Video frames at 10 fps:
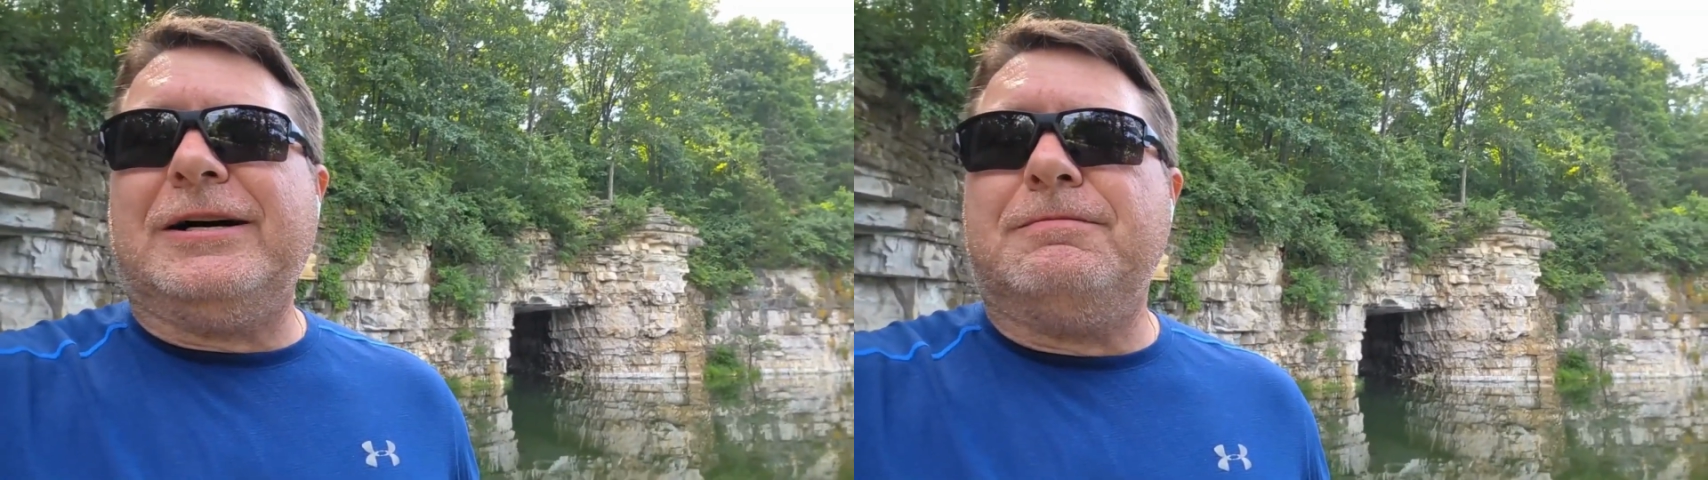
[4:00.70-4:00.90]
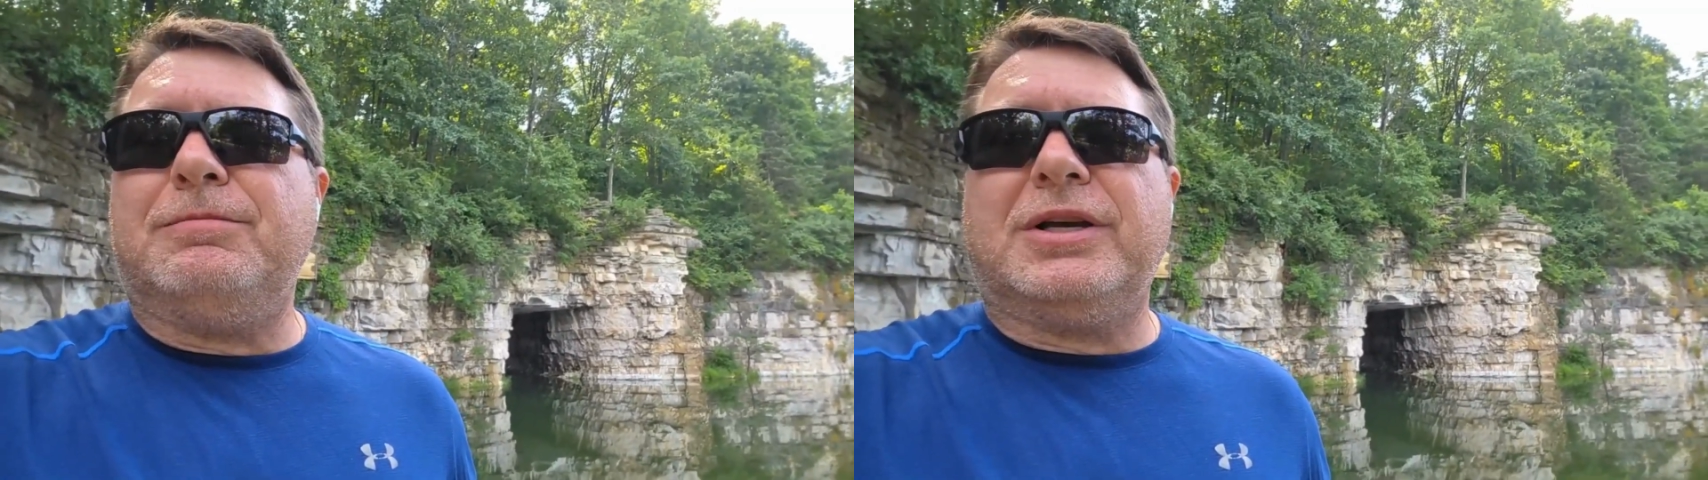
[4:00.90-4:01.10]

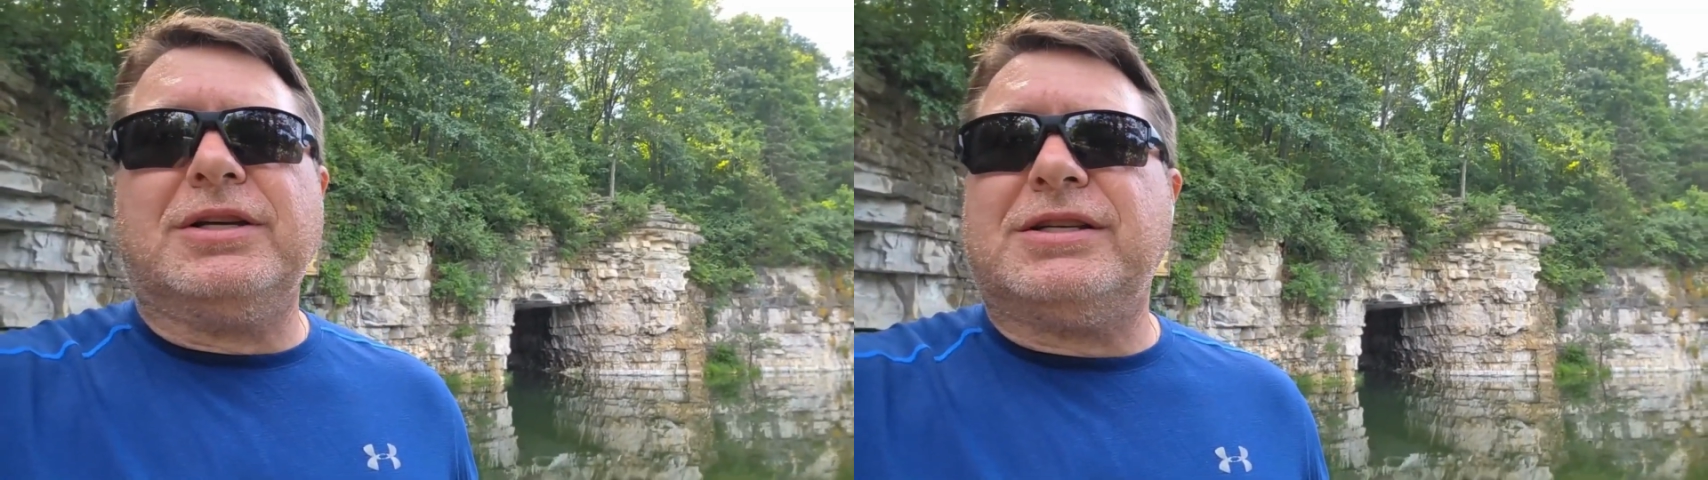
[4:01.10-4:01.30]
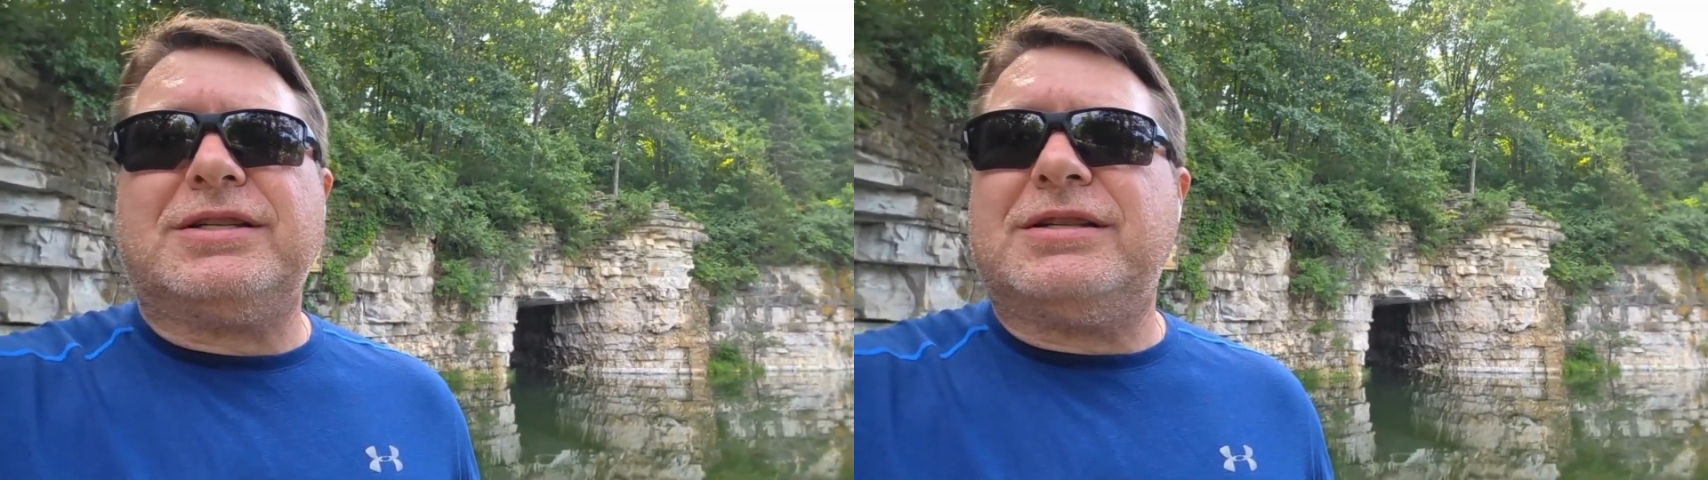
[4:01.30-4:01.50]

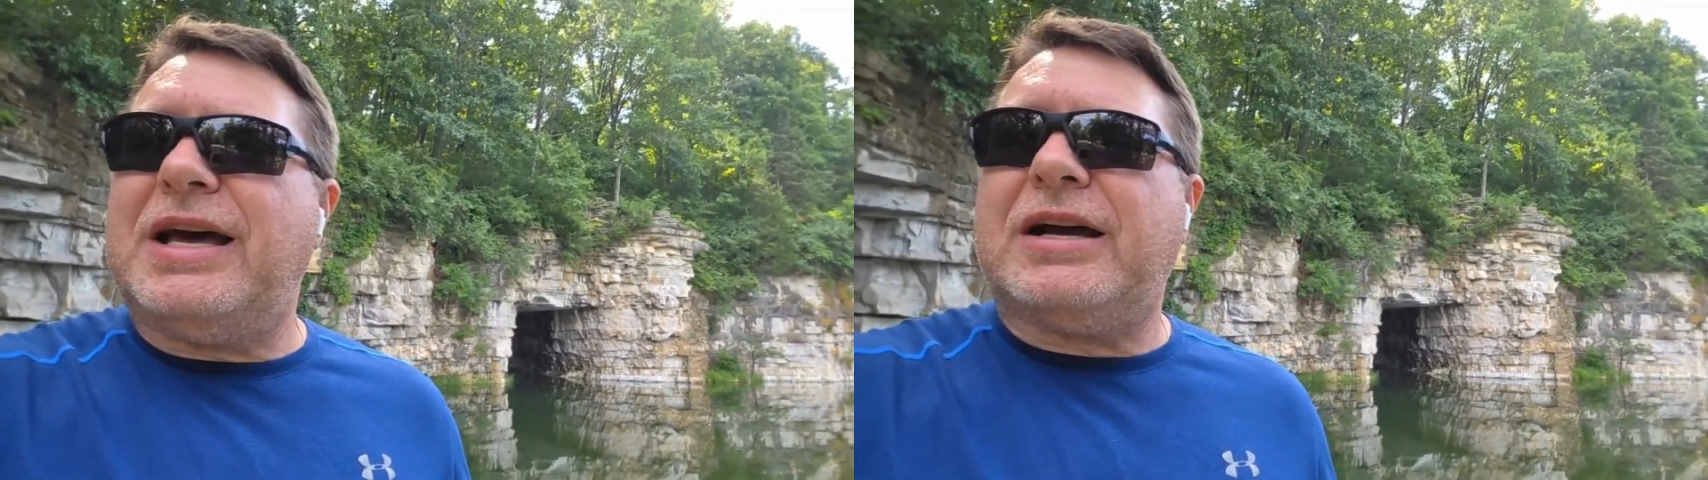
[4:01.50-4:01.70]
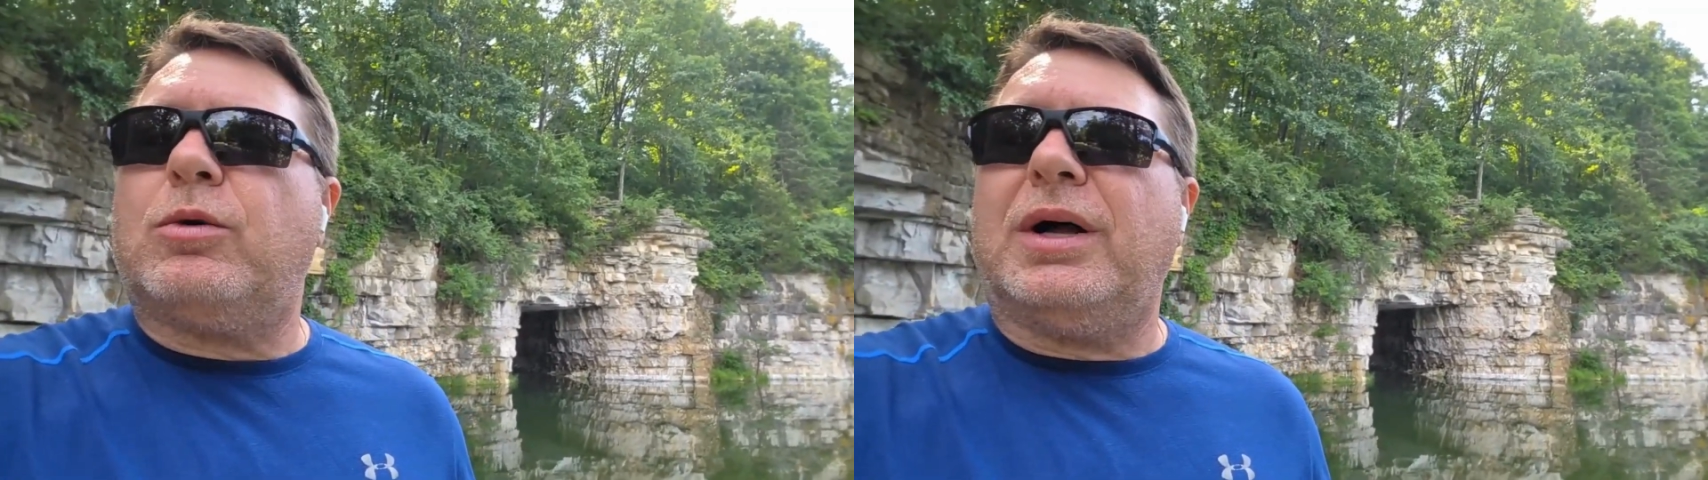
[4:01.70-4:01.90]
because it's
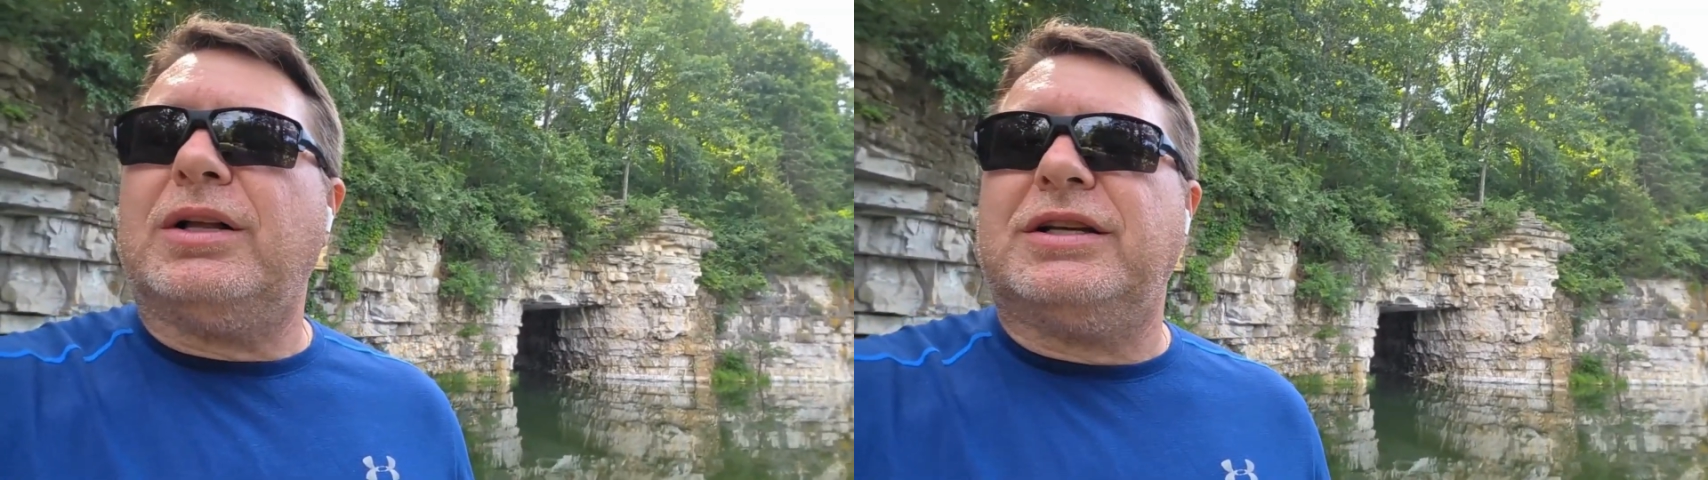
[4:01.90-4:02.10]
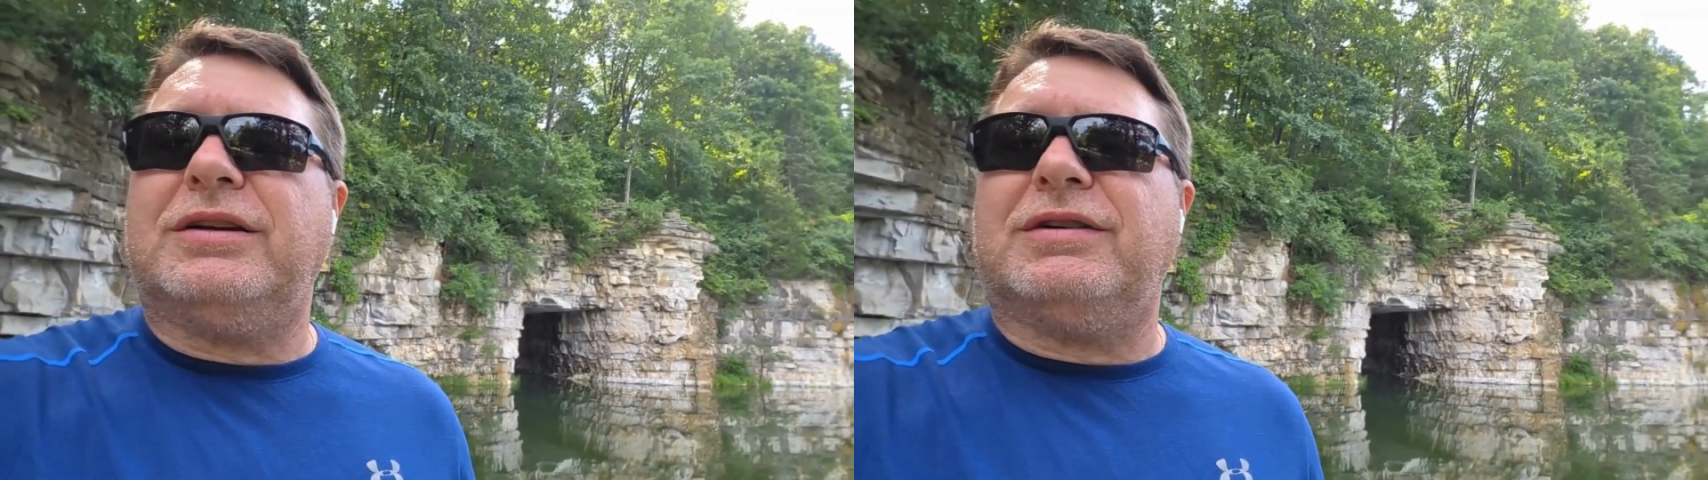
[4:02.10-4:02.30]
that
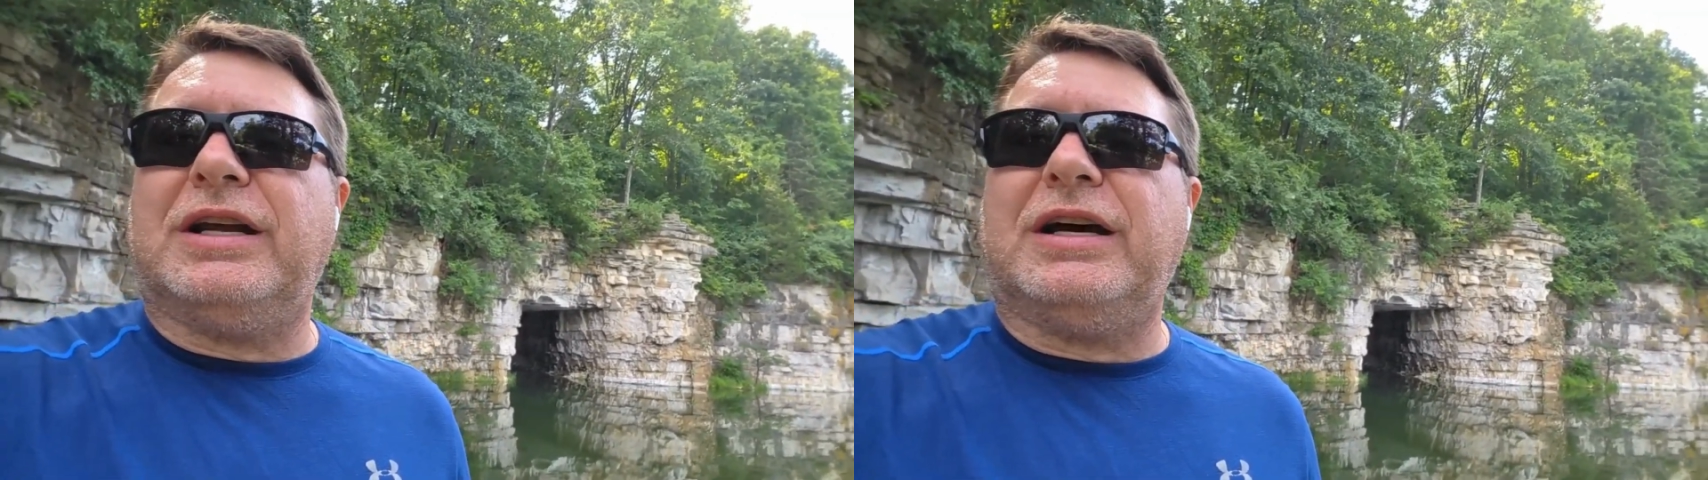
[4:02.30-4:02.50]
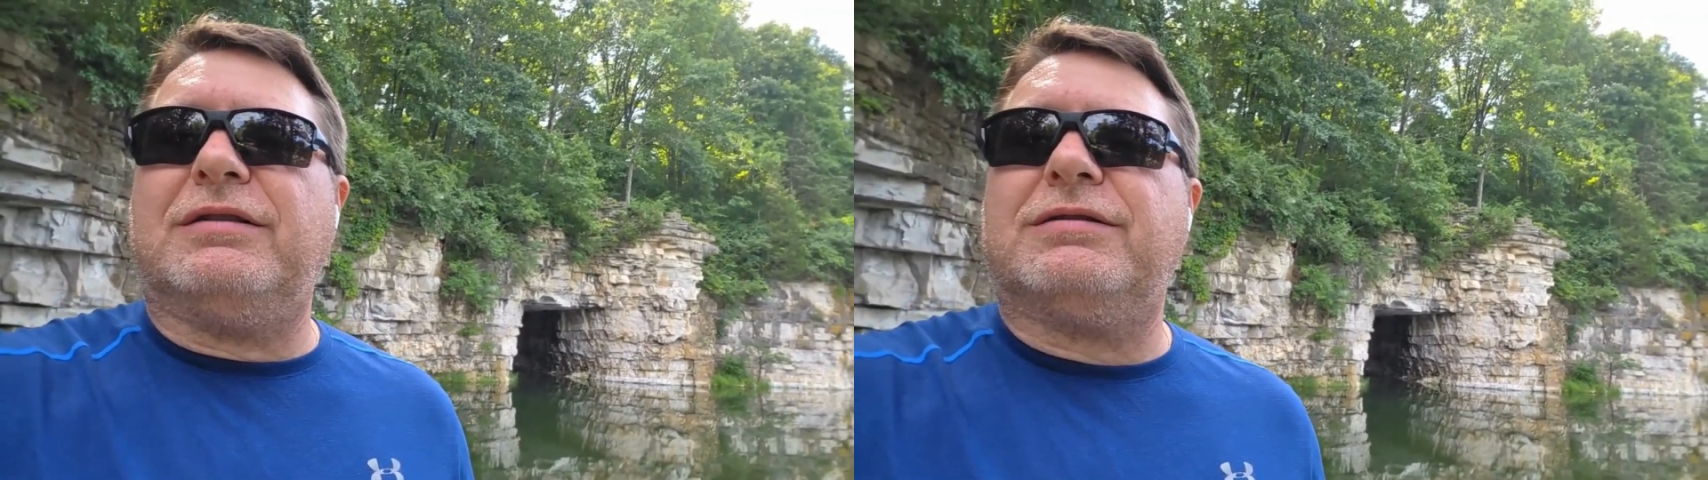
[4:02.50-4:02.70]
quality of a
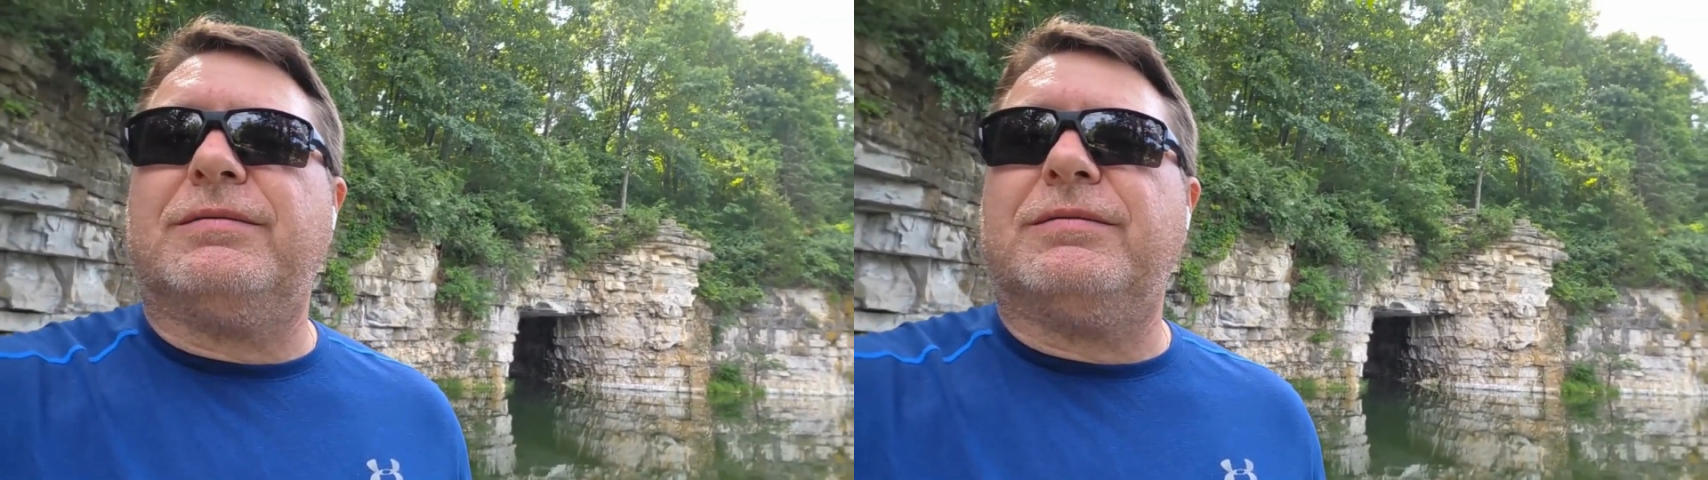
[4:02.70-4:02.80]
knife.